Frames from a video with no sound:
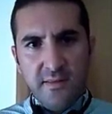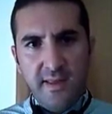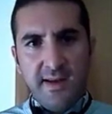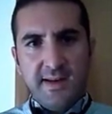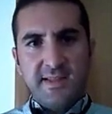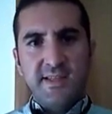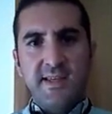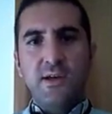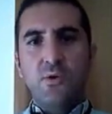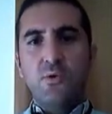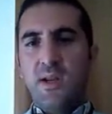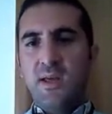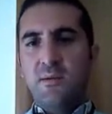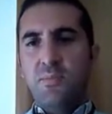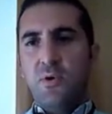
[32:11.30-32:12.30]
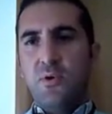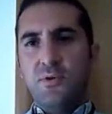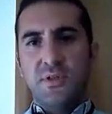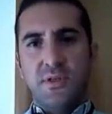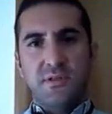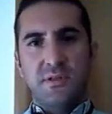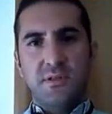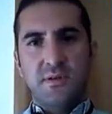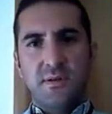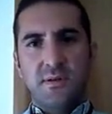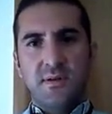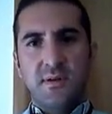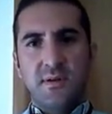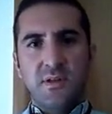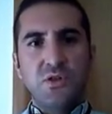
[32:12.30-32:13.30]
that it's equally important
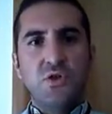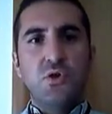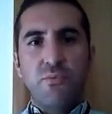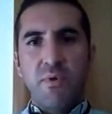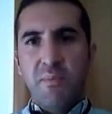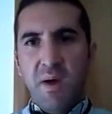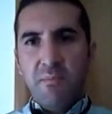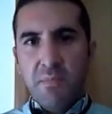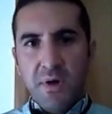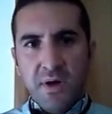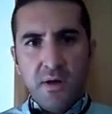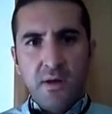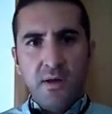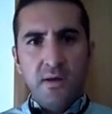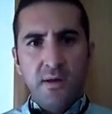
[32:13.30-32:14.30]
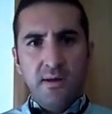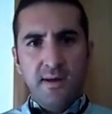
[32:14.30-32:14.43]
to remember,